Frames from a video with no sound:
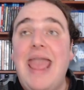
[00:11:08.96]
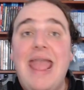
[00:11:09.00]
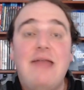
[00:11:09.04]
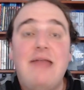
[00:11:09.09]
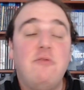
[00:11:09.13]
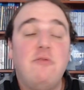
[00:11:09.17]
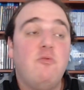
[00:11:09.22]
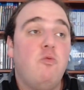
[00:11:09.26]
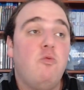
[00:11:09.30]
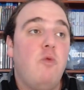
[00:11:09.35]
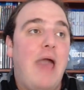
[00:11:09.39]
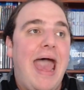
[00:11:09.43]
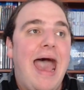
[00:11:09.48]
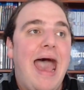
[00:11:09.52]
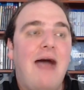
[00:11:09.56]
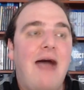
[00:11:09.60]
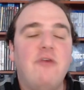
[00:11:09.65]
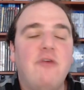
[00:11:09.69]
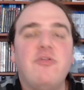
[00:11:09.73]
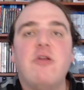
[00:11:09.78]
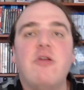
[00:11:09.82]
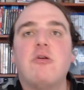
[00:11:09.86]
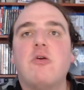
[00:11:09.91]
how
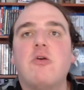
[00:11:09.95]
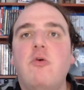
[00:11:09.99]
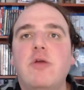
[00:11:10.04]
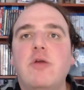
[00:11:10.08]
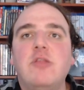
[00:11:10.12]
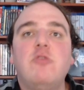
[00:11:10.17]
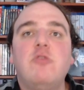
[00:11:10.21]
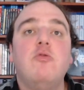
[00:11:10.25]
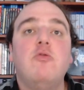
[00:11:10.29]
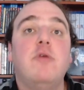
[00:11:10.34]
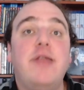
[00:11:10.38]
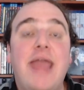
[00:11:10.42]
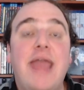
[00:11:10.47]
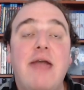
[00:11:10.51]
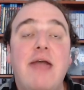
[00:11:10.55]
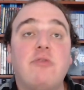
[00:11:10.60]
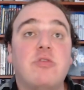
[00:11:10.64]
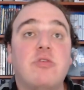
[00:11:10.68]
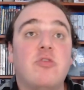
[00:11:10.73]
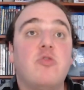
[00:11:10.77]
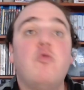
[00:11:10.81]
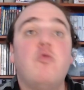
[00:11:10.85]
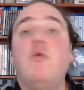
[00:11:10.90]
they're going to
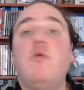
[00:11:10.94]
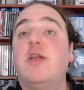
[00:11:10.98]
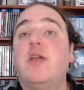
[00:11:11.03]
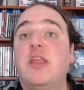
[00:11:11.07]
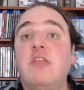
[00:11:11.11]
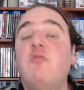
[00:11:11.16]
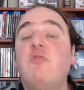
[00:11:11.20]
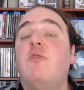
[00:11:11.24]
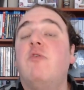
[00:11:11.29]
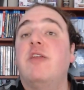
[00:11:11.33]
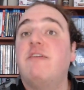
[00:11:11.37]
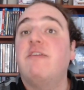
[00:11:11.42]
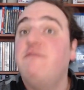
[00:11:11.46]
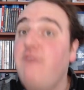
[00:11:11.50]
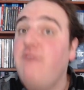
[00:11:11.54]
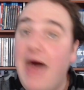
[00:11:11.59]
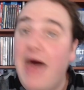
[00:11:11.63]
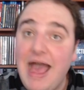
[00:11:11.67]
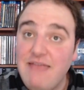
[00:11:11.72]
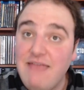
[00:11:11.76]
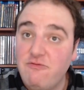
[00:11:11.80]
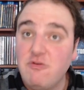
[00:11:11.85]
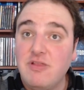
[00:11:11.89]
announce
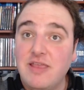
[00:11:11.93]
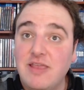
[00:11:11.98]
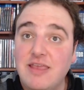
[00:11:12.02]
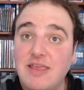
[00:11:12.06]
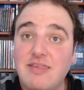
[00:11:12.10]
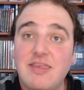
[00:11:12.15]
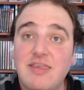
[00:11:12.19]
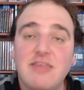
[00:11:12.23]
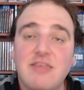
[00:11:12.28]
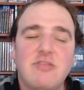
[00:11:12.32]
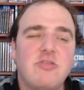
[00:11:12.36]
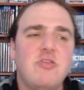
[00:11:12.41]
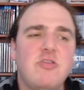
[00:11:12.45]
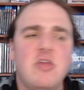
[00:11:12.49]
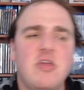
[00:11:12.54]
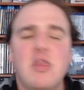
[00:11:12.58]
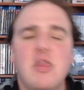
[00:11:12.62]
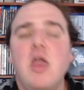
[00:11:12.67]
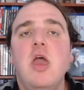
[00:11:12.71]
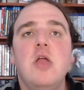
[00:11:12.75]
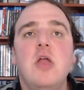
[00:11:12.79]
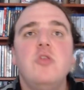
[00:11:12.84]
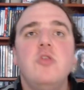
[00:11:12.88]
2025 releases,
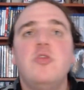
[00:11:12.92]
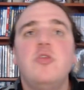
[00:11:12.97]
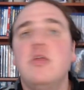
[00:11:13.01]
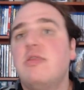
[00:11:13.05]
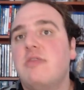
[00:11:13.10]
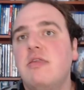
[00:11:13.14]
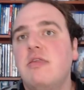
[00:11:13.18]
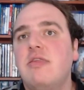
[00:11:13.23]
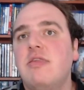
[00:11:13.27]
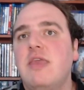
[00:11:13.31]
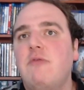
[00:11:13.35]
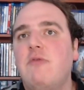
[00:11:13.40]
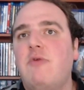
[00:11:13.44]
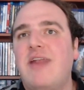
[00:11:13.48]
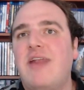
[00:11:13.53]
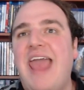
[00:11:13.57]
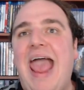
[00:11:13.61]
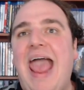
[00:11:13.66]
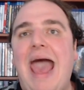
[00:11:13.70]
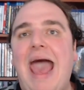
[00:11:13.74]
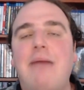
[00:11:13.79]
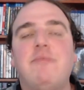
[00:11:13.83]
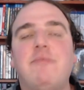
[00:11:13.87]
just to see what
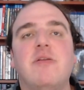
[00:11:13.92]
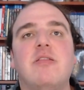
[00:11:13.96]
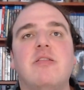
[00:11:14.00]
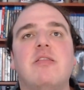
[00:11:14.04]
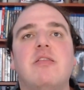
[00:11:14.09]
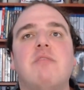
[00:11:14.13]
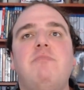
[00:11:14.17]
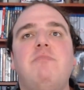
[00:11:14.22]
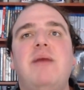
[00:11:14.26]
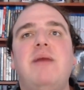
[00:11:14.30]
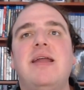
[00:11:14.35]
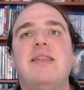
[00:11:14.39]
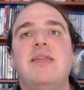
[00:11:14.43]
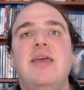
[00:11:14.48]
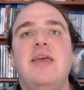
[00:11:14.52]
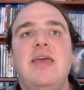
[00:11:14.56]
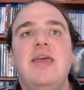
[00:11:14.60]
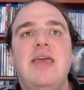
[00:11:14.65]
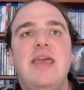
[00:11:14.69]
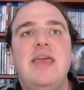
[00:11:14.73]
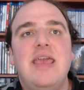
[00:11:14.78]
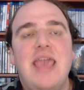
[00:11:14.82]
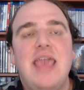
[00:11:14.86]
happens. But
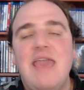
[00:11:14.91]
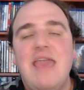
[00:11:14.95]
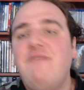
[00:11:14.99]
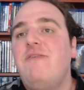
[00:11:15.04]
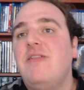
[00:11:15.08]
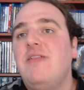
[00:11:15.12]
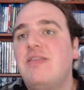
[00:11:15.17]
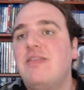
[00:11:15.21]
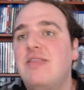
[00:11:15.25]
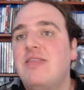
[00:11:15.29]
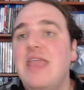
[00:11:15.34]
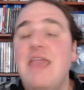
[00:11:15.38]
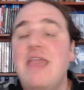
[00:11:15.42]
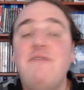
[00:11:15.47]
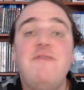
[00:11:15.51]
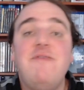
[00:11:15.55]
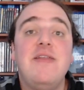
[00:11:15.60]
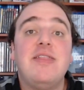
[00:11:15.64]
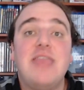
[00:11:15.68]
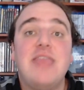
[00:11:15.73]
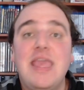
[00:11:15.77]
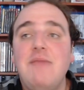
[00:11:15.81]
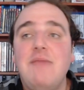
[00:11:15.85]
if
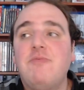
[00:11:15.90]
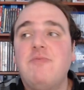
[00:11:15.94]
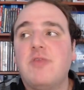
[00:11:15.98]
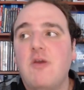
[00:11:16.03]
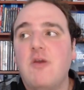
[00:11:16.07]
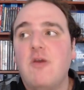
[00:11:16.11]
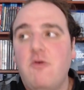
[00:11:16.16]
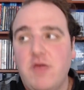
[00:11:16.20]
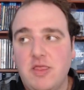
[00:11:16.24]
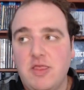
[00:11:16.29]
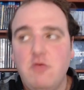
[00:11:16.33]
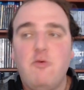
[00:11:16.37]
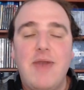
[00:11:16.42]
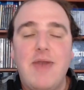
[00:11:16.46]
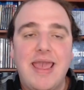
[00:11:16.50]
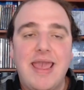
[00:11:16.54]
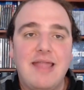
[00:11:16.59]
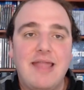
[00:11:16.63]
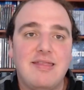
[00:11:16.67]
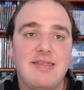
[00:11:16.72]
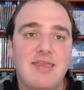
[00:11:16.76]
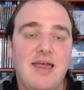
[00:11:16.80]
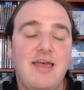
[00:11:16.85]
it keeps going the way it
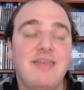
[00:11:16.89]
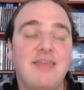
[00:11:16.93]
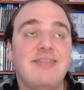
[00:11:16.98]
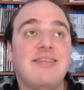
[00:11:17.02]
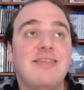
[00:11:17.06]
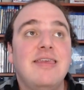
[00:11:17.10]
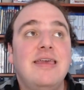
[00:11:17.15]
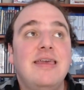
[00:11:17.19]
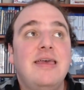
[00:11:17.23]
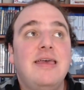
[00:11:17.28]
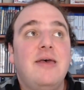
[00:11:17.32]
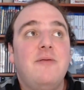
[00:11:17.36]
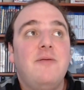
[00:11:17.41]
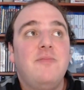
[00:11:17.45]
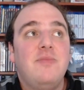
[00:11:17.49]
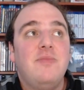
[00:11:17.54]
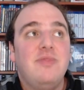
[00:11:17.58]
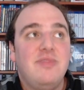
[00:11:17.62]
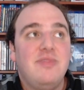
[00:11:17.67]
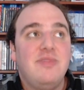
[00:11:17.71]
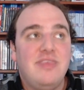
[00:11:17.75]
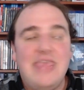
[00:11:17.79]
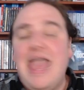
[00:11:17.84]
does,
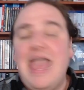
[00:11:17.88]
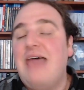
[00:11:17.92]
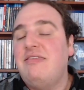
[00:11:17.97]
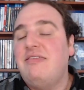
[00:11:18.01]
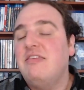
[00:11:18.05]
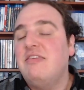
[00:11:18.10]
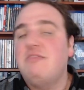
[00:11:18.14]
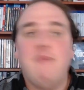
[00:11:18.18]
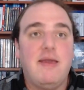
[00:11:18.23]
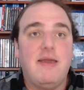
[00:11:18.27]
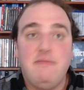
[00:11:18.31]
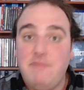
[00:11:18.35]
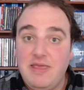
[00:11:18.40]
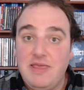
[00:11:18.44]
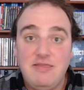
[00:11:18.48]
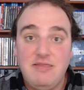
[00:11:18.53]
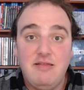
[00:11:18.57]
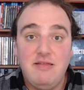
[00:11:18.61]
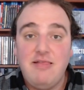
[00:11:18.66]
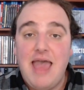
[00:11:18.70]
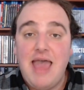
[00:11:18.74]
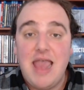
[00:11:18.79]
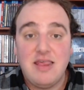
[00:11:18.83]
yeah, this might be the
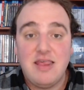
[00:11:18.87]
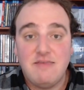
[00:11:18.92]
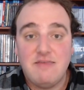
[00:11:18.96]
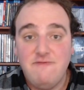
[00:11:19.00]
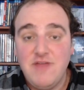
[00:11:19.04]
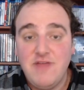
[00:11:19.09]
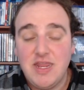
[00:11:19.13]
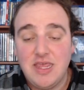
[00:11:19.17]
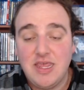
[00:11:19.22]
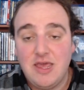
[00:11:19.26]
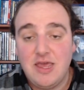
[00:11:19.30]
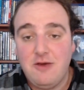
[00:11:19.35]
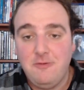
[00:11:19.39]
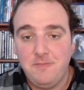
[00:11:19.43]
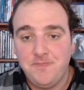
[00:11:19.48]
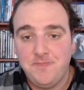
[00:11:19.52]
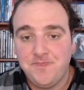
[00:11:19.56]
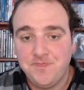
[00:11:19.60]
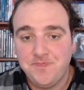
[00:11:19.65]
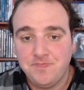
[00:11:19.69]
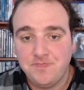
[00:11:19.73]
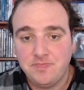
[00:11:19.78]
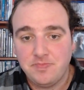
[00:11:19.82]
last video.
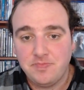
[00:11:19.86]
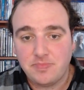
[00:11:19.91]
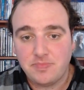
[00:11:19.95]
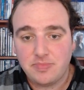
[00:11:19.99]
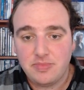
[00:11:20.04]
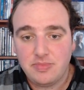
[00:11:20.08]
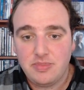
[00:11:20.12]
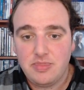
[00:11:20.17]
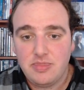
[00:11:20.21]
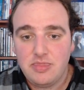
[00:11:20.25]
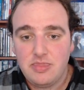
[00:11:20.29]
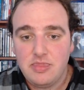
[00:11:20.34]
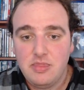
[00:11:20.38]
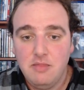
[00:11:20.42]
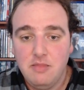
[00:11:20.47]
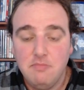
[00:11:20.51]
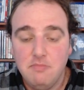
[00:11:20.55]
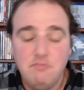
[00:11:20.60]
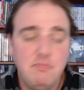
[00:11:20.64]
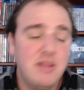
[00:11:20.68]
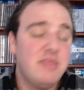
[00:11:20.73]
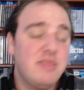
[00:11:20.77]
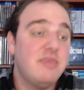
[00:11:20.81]

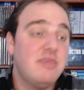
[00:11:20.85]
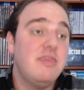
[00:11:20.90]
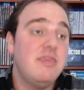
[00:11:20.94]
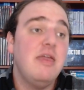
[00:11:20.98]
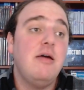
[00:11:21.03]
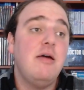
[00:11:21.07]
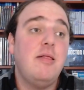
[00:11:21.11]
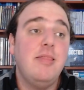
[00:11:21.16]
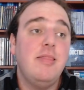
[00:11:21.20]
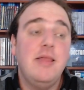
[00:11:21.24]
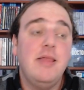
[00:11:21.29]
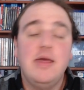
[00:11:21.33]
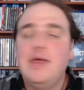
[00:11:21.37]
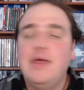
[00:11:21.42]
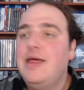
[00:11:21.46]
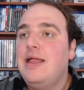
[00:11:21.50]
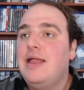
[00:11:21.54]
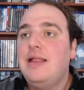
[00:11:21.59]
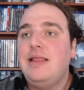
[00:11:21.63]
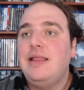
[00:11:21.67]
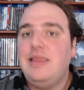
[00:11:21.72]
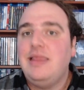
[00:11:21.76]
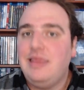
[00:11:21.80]
But still,
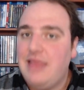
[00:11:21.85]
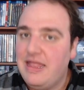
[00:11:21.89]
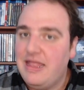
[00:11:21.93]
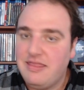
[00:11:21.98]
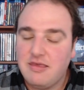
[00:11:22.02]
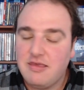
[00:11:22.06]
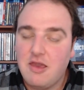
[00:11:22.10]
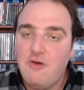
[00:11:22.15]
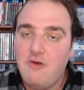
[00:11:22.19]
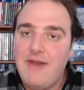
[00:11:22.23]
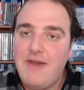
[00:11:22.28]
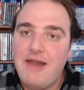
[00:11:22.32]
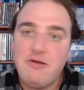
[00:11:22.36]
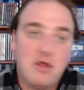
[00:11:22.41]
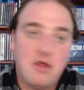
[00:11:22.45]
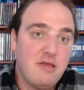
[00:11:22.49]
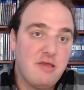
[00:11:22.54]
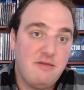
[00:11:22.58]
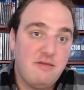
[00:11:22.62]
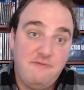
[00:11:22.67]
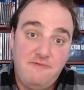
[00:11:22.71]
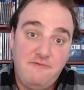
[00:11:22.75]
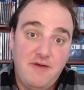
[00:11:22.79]
let's go out on
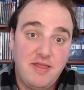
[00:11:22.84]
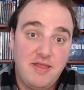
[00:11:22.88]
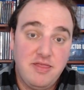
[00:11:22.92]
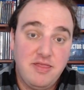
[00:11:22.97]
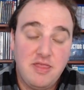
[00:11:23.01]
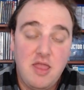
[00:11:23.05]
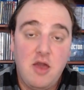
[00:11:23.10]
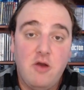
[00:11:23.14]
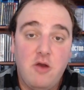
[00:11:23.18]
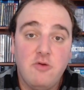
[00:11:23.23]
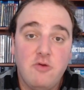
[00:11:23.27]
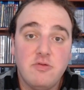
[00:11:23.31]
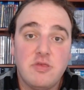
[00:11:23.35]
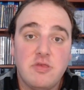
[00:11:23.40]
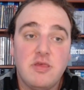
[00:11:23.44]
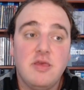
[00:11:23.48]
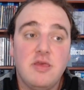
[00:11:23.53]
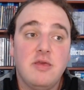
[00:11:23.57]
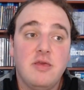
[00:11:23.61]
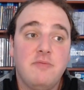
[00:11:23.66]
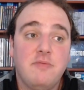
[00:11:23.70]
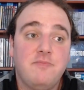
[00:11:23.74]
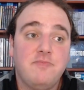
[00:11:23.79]
a fun note,
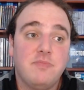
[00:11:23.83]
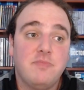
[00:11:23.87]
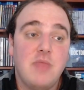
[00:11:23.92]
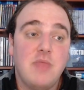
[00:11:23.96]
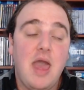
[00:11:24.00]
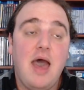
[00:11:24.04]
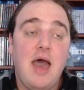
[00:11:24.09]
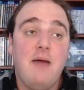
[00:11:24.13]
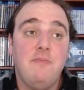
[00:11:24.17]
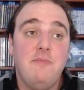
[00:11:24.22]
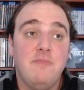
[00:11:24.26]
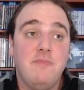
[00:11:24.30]
and